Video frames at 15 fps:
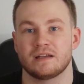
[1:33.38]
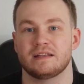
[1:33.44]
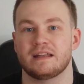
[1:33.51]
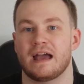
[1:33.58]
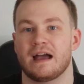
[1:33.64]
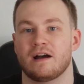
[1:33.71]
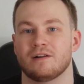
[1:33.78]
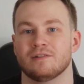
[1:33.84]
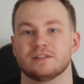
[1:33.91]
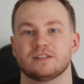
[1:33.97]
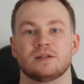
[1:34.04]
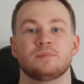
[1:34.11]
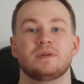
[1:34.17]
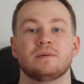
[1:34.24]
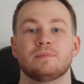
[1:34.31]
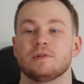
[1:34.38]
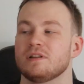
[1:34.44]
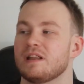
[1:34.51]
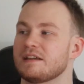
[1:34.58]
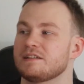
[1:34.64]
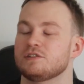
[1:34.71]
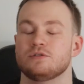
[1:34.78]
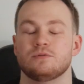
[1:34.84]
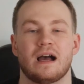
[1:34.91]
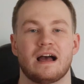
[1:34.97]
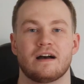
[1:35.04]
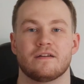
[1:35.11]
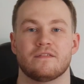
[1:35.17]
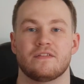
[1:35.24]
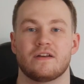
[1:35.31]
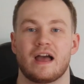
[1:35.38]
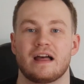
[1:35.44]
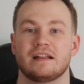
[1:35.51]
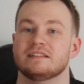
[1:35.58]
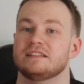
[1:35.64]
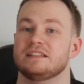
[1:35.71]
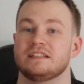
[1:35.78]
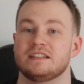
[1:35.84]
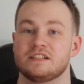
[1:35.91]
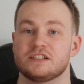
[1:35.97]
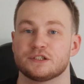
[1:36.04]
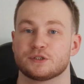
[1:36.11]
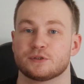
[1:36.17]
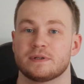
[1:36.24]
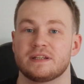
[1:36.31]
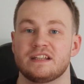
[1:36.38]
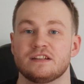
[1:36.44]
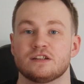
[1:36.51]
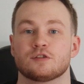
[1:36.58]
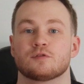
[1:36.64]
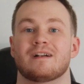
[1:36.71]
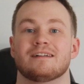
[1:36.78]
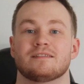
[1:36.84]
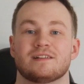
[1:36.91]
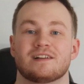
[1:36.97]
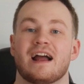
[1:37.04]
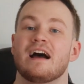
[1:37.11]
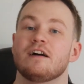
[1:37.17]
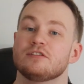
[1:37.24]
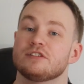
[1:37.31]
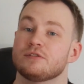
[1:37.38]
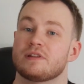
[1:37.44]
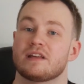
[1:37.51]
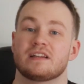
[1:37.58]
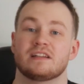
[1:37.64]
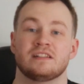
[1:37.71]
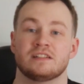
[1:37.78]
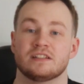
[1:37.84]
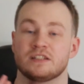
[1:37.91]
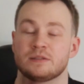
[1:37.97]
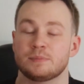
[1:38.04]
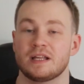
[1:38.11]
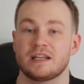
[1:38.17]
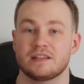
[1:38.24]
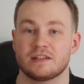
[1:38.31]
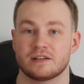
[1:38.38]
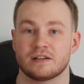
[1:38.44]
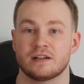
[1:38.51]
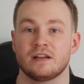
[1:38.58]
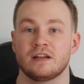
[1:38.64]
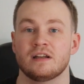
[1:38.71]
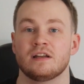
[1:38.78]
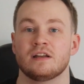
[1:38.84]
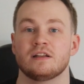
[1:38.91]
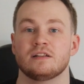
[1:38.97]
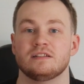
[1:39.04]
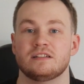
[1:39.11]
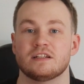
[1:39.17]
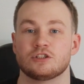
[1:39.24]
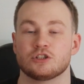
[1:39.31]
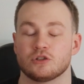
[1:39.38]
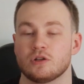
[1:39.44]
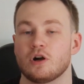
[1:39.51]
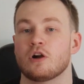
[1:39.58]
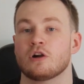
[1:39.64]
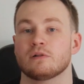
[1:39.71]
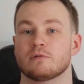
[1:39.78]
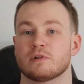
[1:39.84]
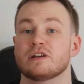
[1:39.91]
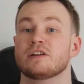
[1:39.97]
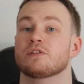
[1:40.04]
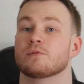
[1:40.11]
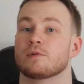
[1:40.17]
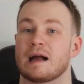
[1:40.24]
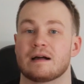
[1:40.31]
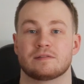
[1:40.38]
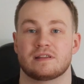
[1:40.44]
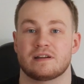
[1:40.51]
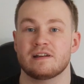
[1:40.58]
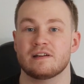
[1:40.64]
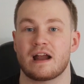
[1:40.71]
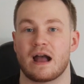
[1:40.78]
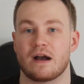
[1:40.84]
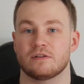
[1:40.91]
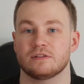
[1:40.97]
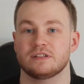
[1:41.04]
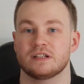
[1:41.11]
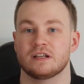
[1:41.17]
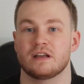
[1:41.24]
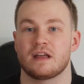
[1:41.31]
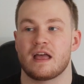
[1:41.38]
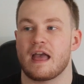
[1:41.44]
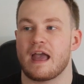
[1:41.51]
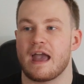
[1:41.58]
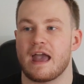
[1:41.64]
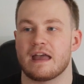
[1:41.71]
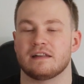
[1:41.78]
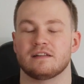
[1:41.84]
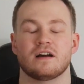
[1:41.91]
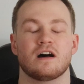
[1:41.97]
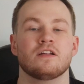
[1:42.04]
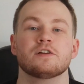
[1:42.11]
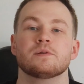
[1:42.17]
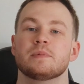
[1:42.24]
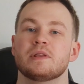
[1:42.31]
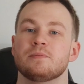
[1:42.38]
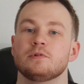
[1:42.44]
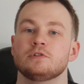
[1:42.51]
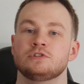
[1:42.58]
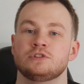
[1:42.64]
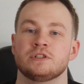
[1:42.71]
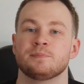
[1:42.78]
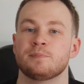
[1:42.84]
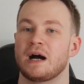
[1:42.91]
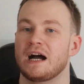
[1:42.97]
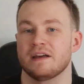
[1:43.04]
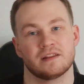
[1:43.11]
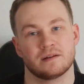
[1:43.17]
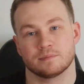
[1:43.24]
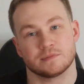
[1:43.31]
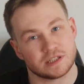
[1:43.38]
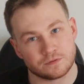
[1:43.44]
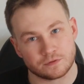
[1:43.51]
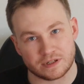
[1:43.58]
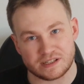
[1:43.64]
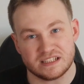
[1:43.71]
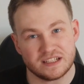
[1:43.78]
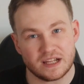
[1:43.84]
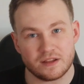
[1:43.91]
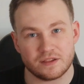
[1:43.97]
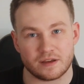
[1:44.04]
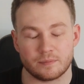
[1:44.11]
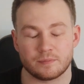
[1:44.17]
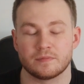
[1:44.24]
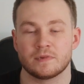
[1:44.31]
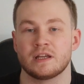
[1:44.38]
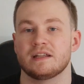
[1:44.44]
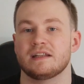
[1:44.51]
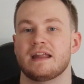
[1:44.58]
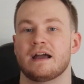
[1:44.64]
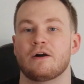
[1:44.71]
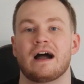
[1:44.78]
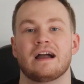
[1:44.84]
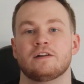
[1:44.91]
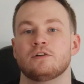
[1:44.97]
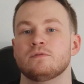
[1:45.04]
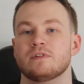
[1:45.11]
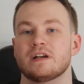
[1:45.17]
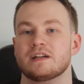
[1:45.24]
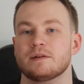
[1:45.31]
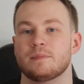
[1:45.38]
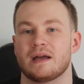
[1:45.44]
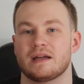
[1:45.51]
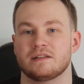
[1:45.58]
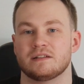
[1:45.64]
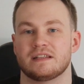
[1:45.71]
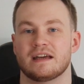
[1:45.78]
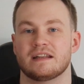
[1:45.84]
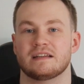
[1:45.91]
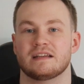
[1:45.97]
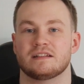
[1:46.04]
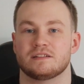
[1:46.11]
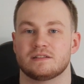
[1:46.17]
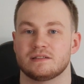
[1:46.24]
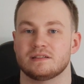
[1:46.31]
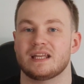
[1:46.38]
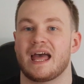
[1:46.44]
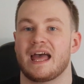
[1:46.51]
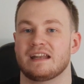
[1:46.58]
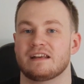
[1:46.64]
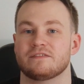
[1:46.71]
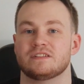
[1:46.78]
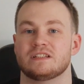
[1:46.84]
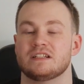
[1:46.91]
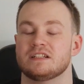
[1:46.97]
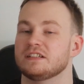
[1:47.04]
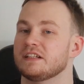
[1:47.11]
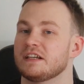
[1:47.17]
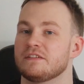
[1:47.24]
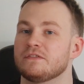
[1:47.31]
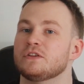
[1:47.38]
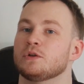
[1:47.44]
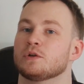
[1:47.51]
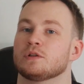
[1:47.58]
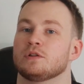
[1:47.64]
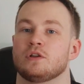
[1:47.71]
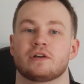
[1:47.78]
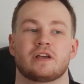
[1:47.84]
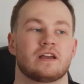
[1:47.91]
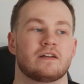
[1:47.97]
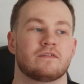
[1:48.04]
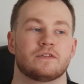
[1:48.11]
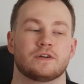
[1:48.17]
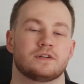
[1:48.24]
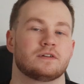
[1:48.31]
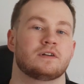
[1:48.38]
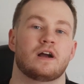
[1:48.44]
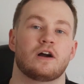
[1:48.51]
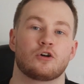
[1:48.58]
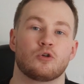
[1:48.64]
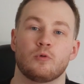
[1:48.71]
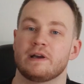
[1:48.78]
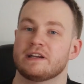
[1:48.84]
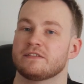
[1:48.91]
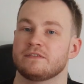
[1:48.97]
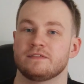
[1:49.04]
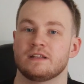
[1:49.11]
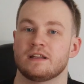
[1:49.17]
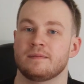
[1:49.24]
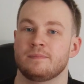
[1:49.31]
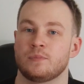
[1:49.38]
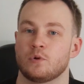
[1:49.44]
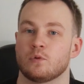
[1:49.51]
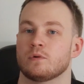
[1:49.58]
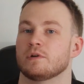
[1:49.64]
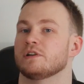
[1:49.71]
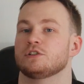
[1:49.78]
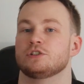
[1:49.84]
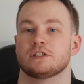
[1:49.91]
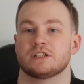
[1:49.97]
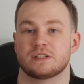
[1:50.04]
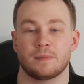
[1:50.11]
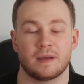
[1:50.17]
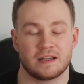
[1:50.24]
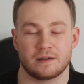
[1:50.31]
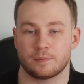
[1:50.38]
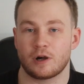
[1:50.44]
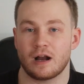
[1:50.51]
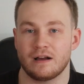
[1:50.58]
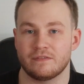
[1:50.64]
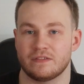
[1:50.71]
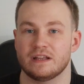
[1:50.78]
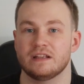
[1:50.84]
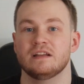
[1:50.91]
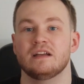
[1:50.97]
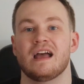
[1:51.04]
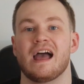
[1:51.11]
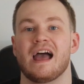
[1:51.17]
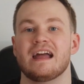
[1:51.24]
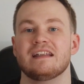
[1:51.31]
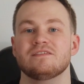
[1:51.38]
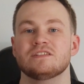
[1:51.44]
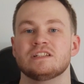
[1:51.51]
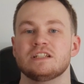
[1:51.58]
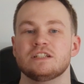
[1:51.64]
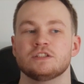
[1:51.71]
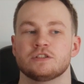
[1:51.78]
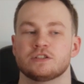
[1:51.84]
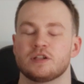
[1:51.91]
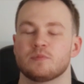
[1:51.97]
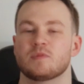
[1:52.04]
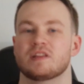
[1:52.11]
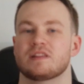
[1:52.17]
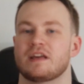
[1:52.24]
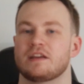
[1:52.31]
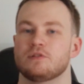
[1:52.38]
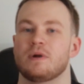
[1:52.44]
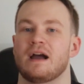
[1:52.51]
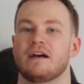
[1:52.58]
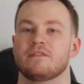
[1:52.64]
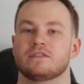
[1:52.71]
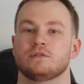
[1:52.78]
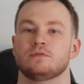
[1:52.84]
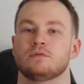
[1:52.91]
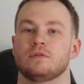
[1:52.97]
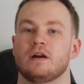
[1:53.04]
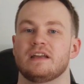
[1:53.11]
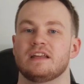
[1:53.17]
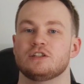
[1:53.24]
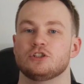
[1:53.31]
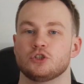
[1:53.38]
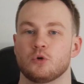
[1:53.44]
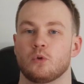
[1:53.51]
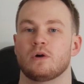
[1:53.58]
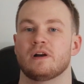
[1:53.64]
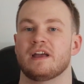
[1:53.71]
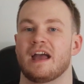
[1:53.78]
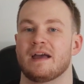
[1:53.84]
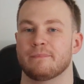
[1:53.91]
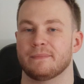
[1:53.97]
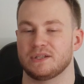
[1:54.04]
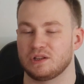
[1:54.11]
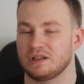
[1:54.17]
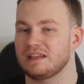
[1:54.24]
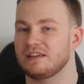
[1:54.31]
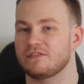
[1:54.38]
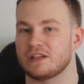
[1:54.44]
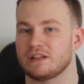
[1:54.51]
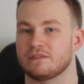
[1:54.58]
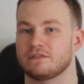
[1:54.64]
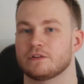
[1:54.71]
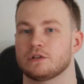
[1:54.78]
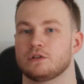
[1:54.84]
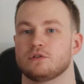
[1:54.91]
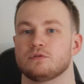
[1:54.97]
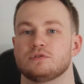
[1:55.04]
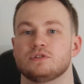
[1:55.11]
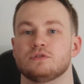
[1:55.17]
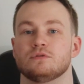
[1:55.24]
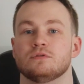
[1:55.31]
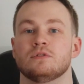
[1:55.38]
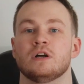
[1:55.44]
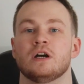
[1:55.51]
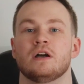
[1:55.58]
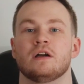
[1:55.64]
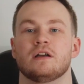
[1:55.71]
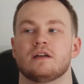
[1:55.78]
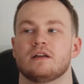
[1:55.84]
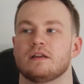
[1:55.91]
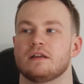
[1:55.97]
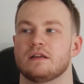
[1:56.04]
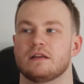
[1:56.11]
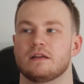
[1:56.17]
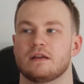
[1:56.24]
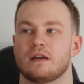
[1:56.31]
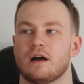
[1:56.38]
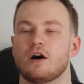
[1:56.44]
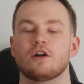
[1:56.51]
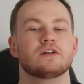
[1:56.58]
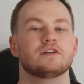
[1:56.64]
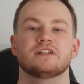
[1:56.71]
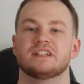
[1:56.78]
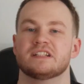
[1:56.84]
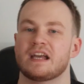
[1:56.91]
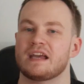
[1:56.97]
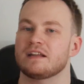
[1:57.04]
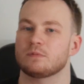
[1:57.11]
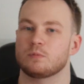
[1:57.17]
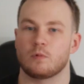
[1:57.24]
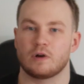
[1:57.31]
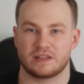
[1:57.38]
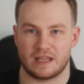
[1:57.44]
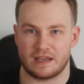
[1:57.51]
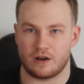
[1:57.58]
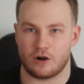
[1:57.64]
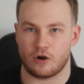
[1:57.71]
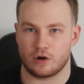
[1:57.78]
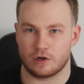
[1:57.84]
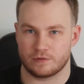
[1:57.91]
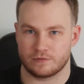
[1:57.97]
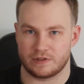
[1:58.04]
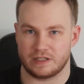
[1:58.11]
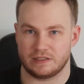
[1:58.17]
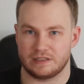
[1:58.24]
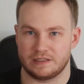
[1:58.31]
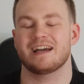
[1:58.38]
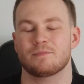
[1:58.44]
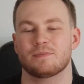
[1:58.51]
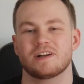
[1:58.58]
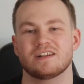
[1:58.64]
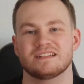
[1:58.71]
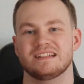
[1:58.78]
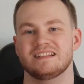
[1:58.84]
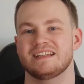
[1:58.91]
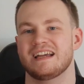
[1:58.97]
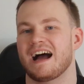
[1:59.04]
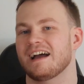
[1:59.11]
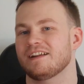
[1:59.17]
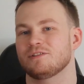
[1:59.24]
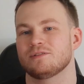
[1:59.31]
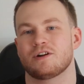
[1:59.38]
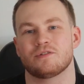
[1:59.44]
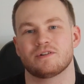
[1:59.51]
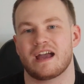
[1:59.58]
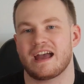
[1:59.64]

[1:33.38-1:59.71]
Now, some people like to have LED screens throughout their house so they can display their digital artwork throughout their house. And other people just buy them to resell them. Now, I don't recommend getting into NFTs if you're looking for a quick flip or just to make a profit. NFTs are something that you have to enjoy and believe in for you to understand what they are, really. Now, personally, I don't own